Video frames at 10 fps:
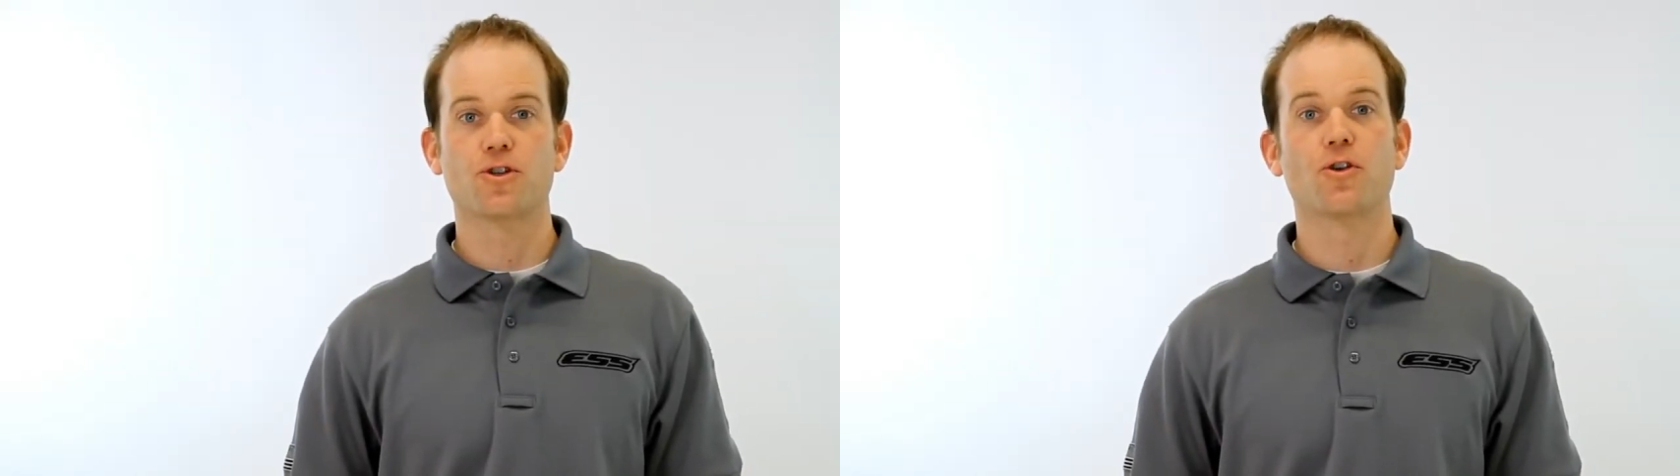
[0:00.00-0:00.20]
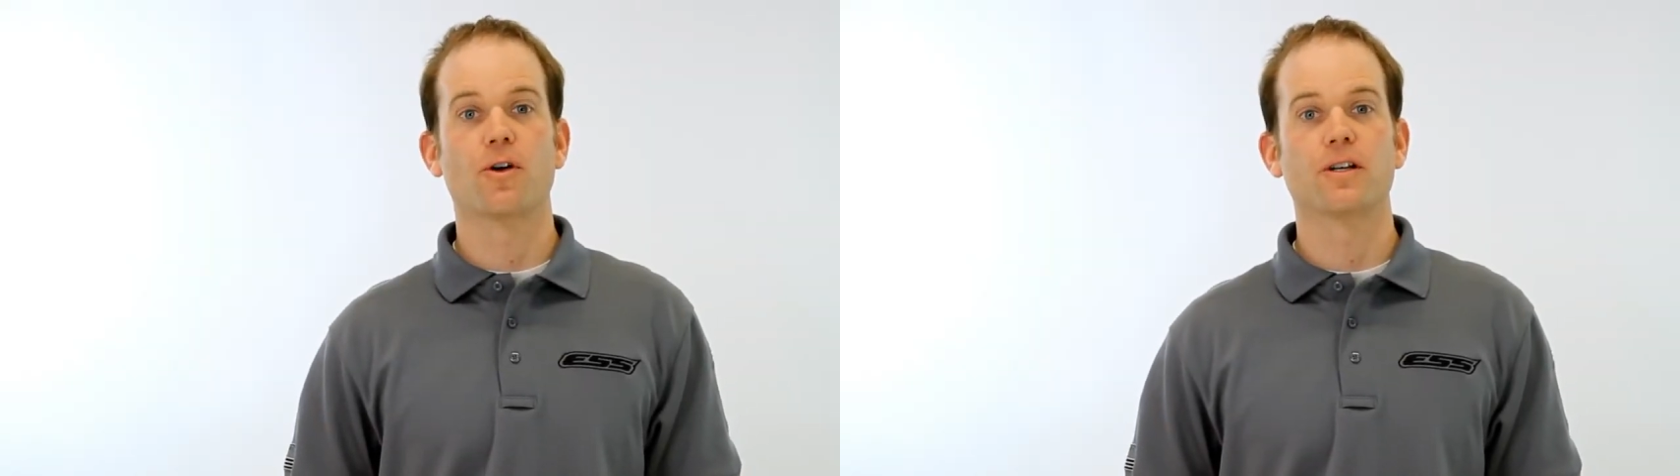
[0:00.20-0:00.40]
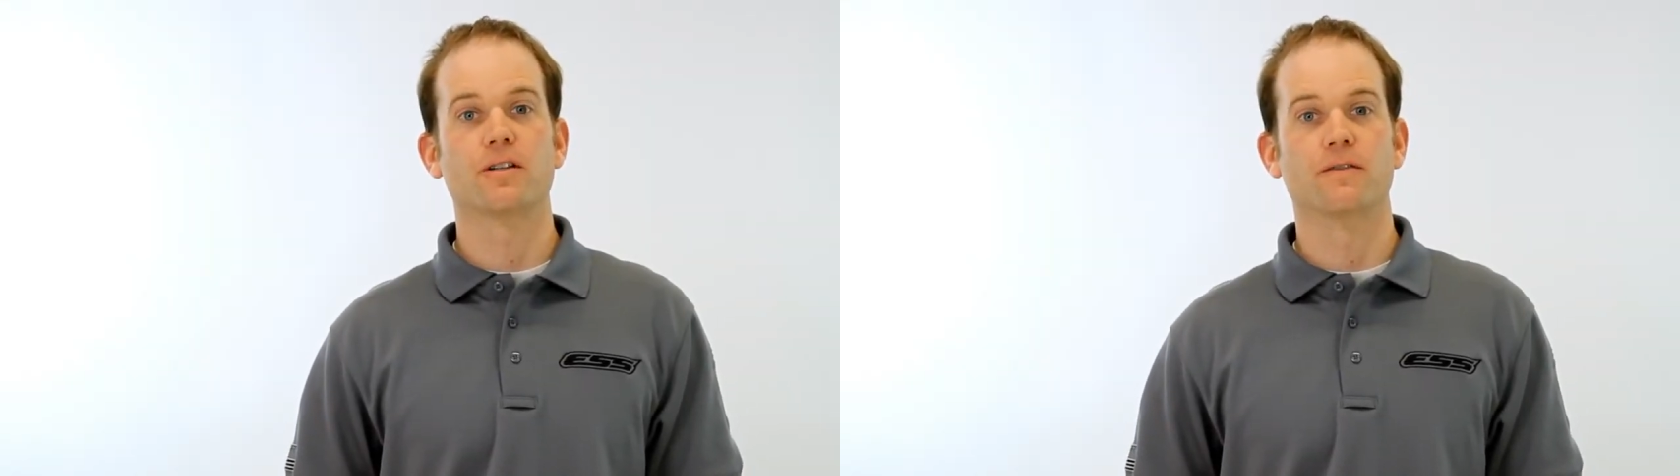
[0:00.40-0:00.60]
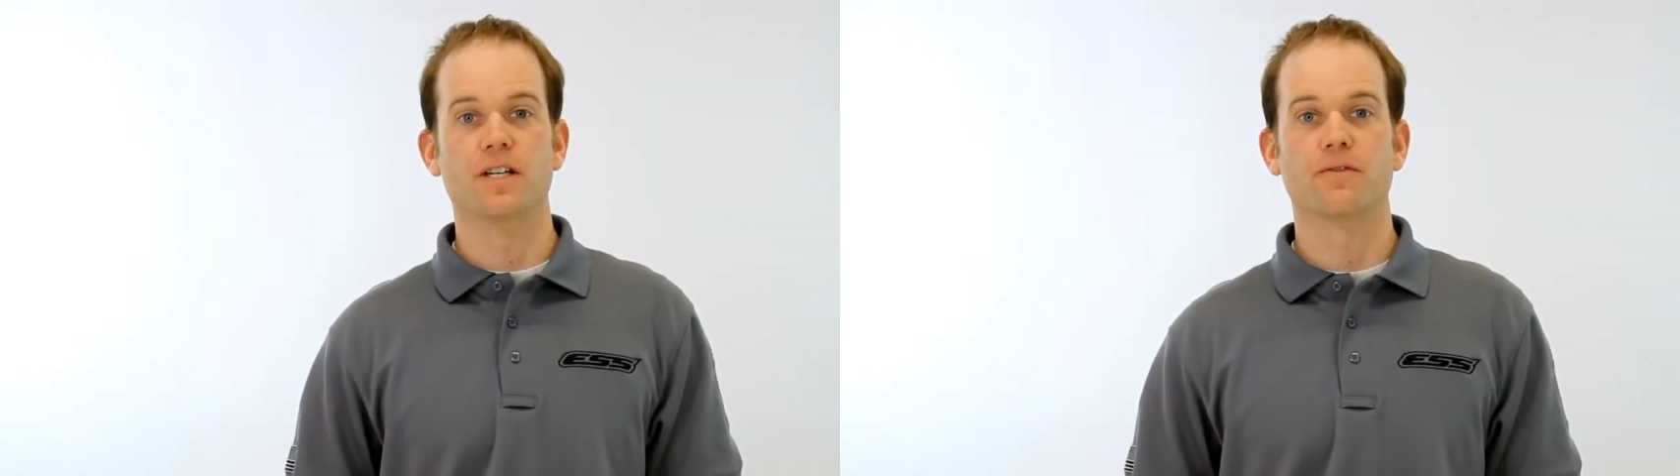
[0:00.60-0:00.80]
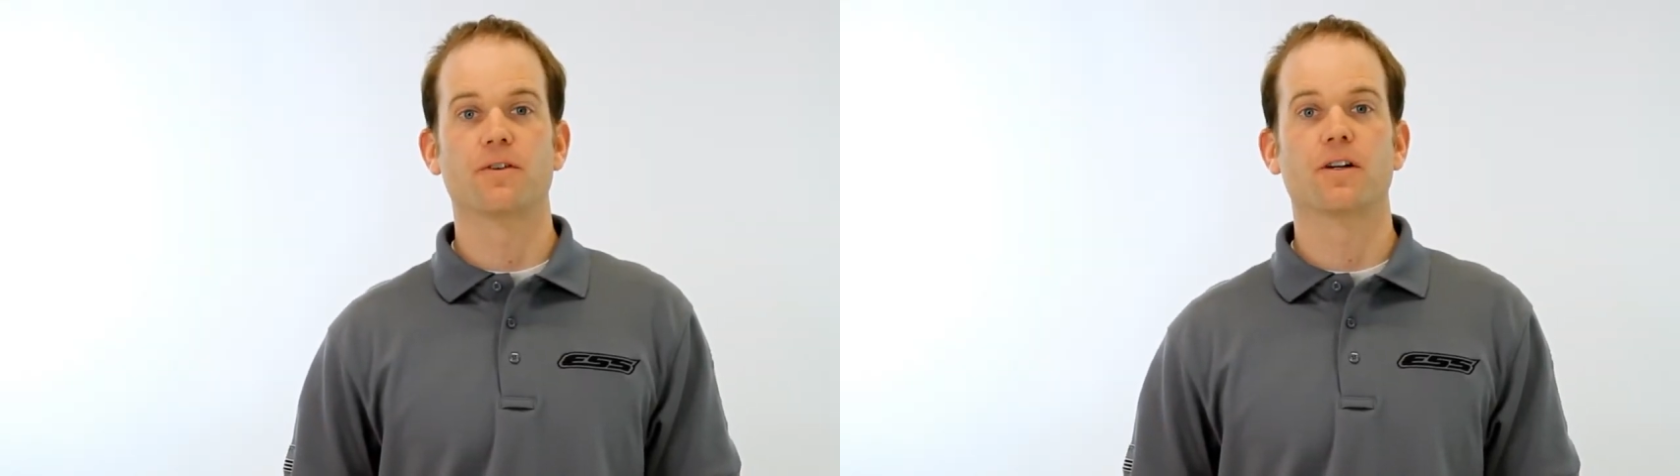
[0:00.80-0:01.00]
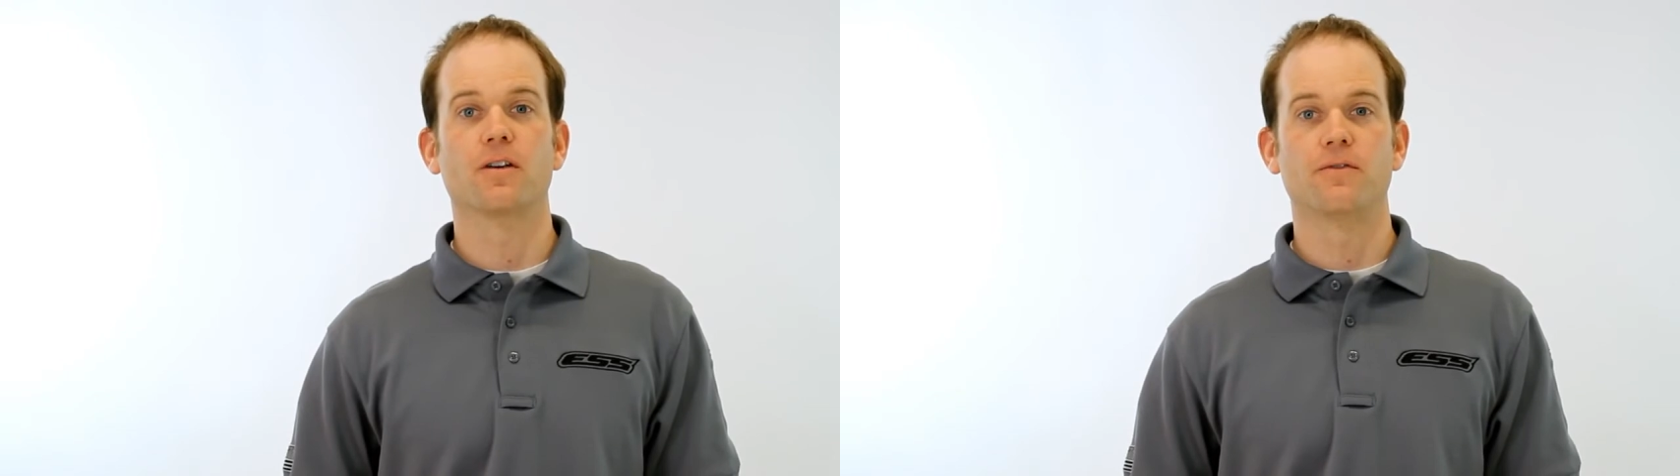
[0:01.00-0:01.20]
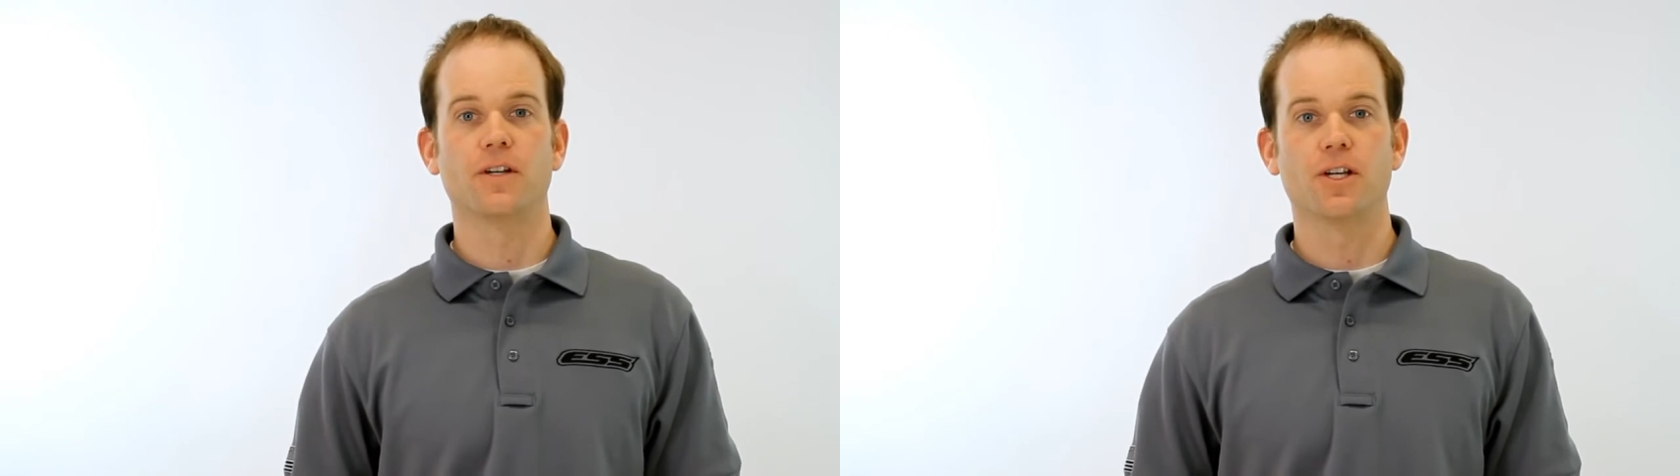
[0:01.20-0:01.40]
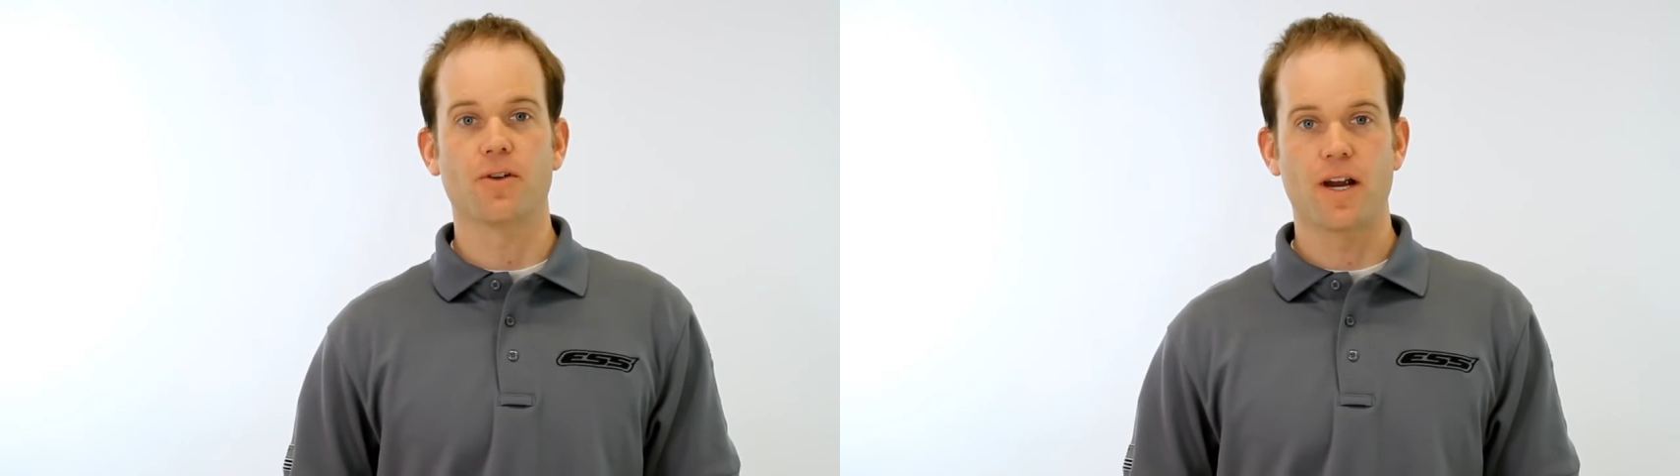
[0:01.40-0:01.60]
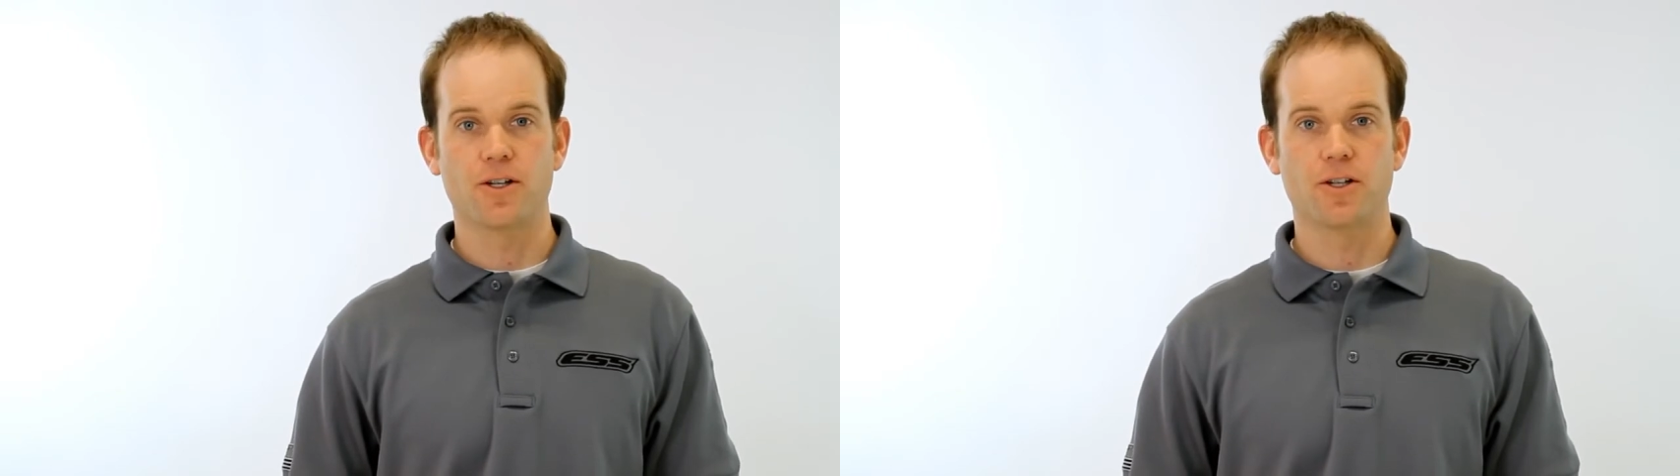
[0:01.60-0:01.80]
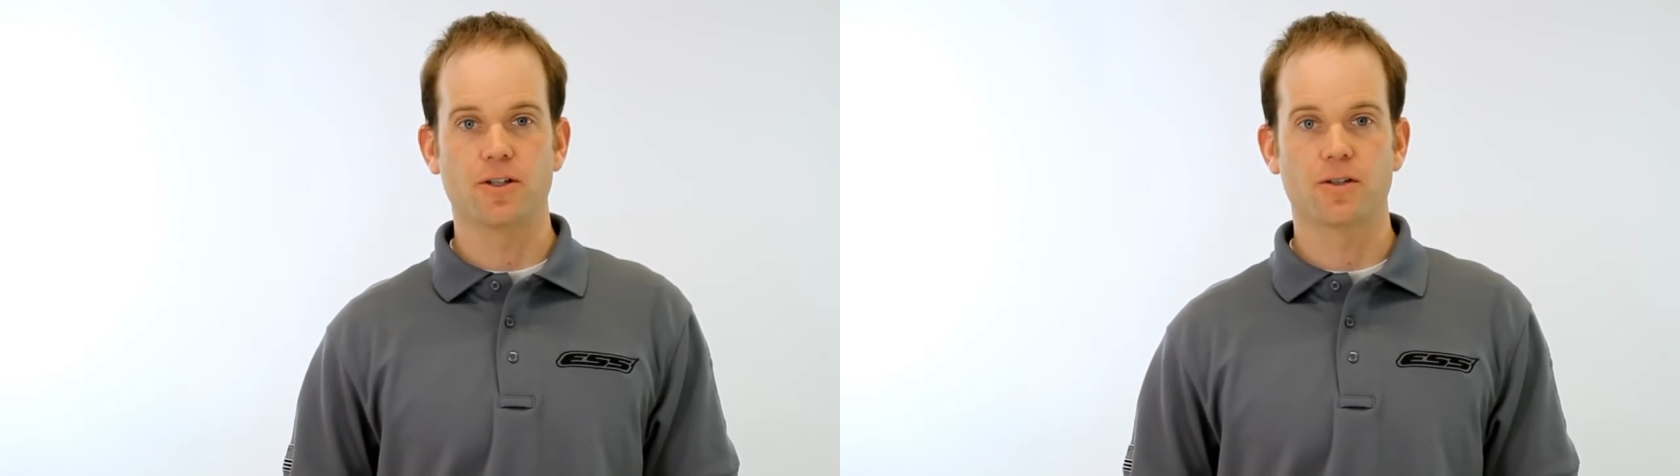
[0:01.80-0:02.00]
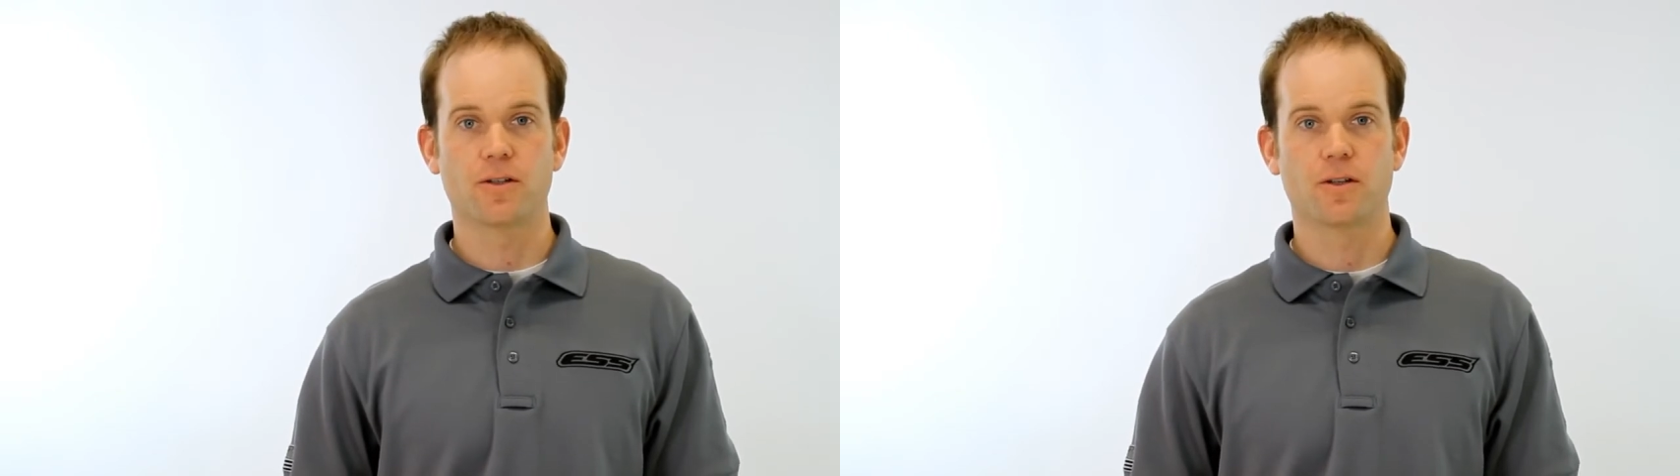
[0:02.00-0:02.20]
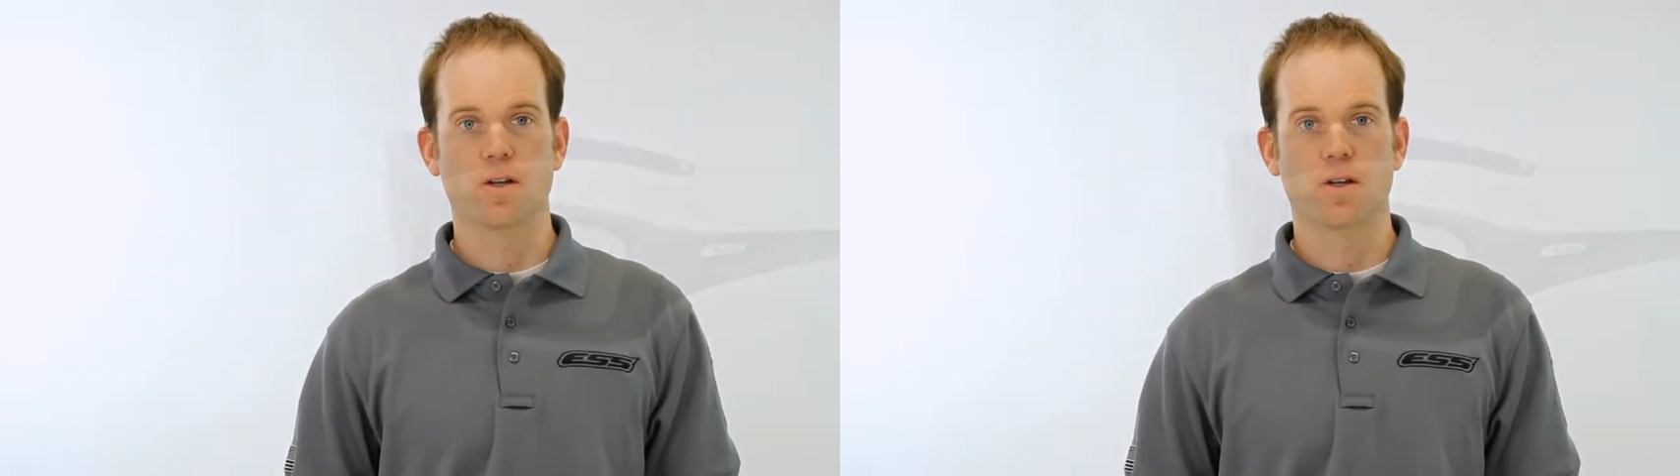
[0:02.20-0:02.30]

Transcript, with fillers: choice of different configurations,